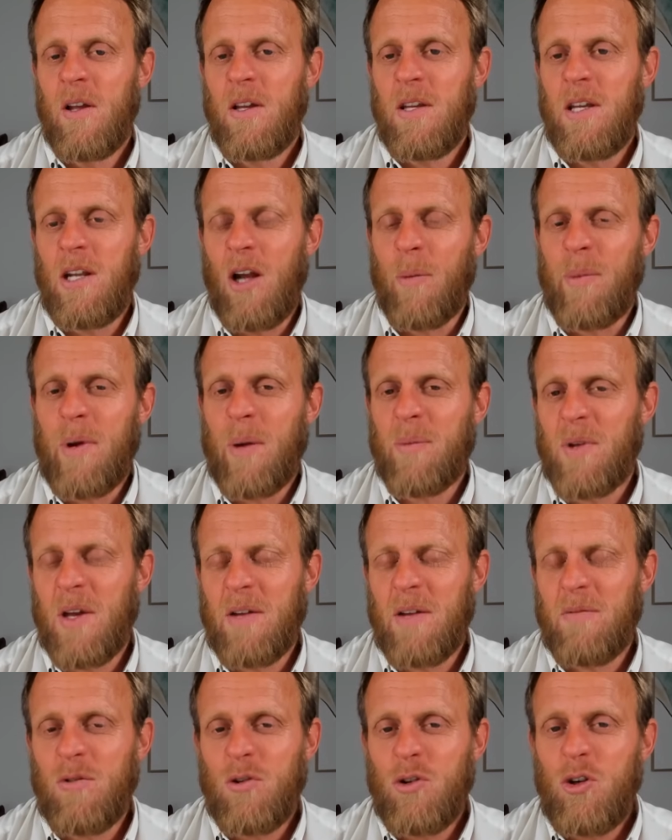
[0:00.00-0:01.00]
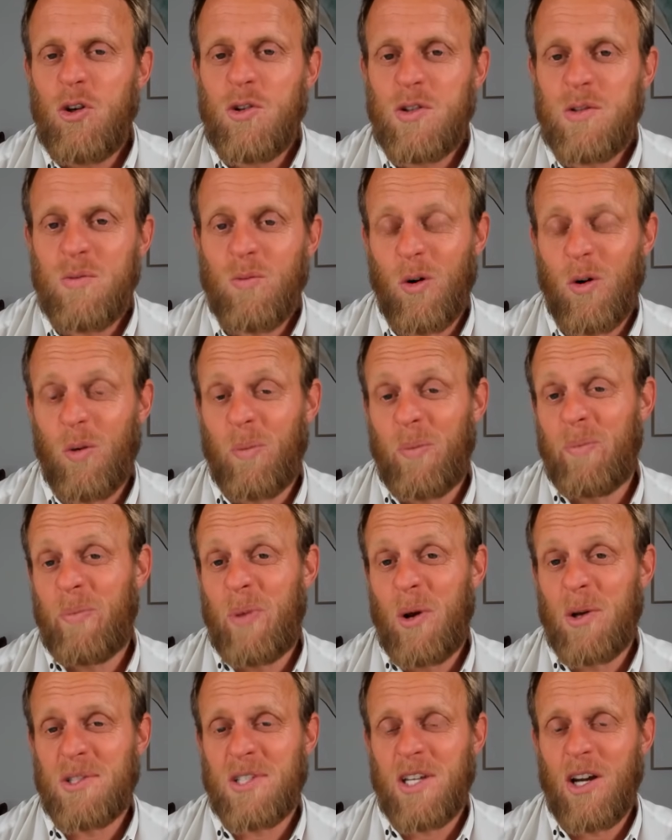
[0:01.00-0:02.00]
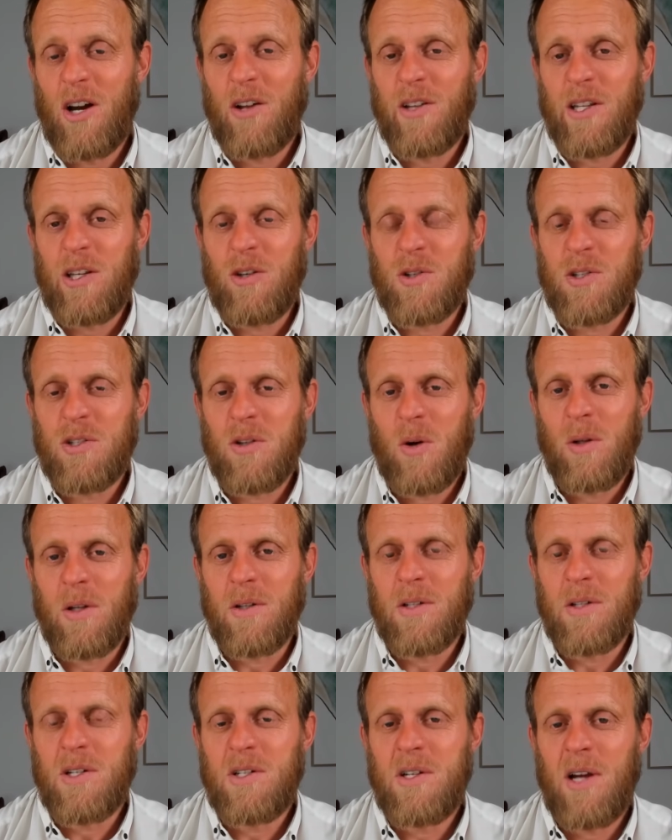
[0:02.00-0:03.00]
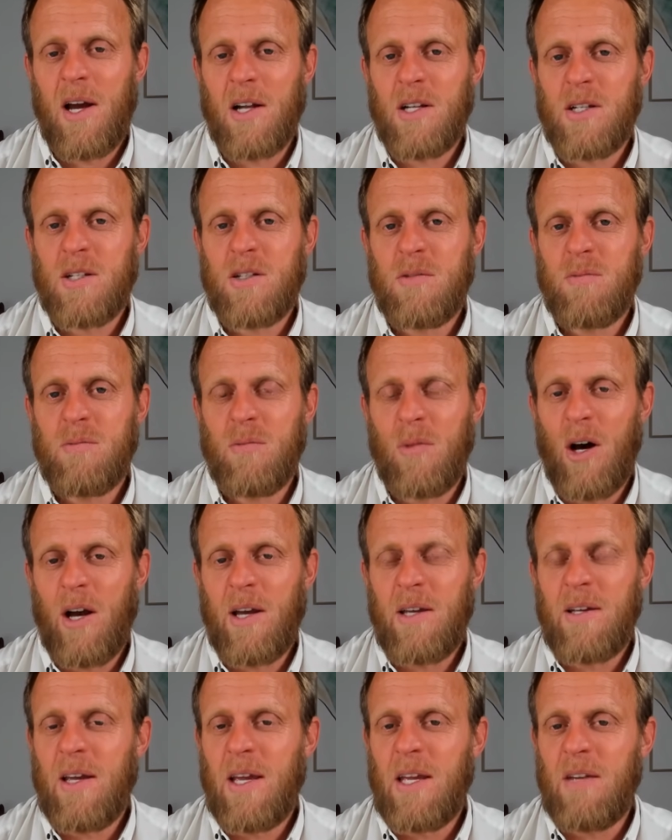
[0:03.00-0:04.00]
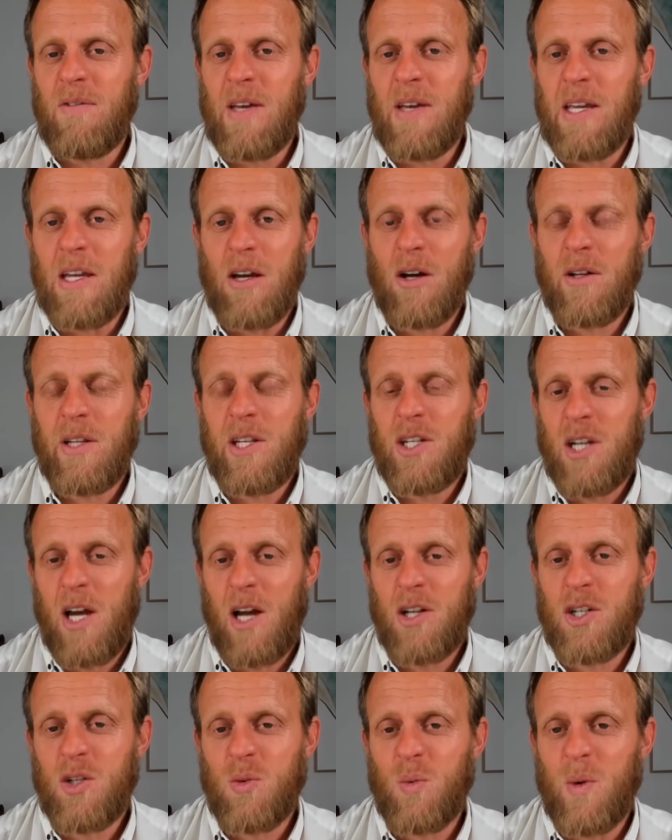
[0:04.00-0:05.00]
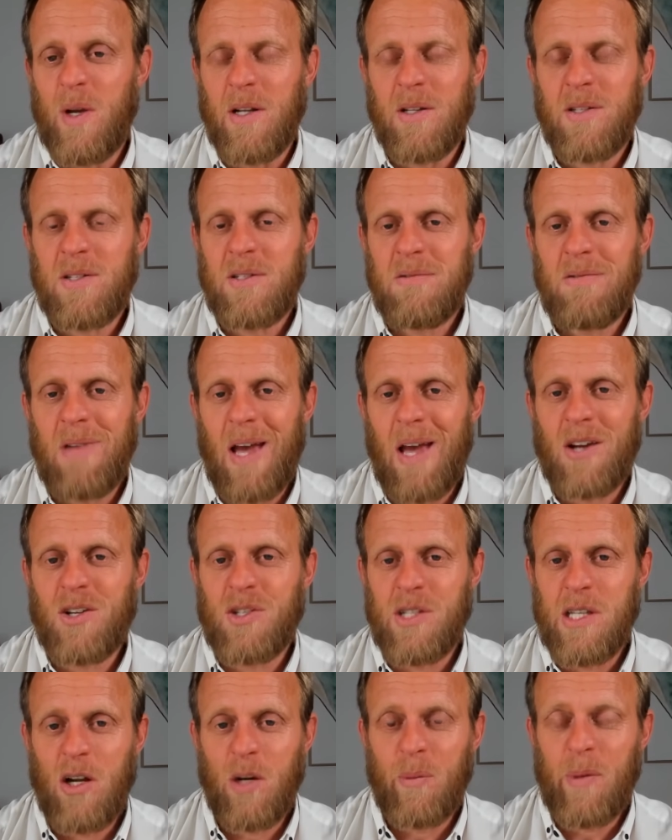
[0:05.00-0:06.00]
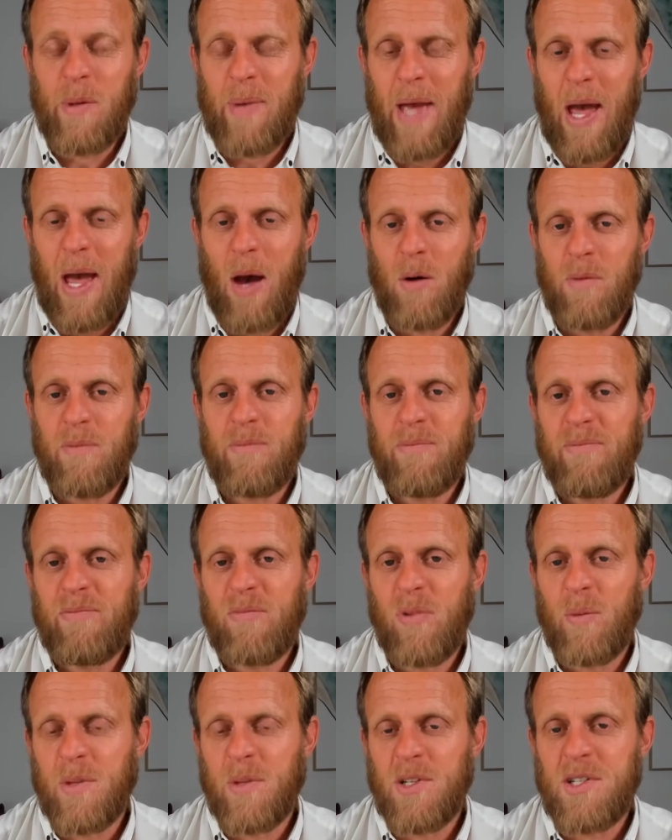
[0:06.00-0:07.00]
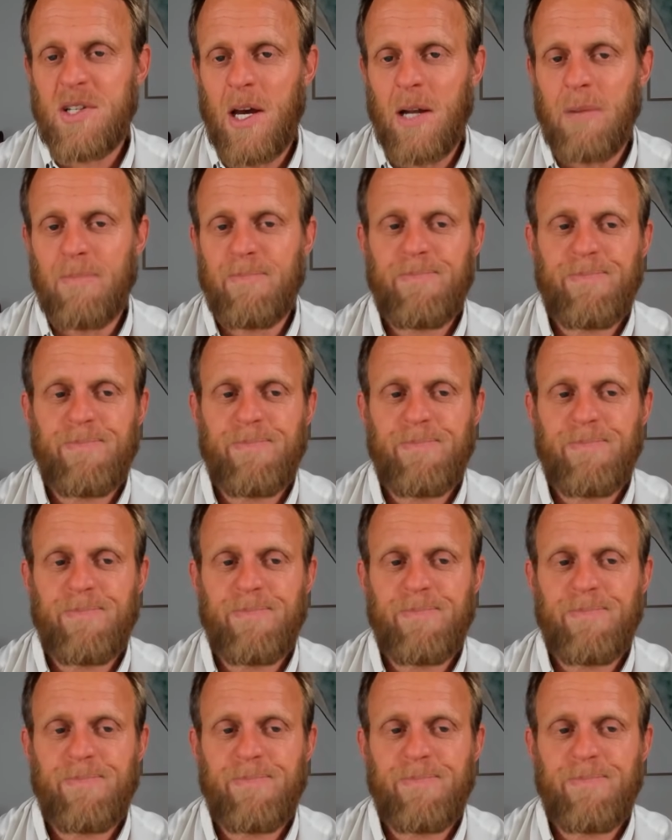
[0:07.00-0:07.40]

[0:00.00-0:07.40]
you know, I'd be able to use, well, personally, I only use solar to charge my EV. I only charge it when it's actually going to be powered from the sun.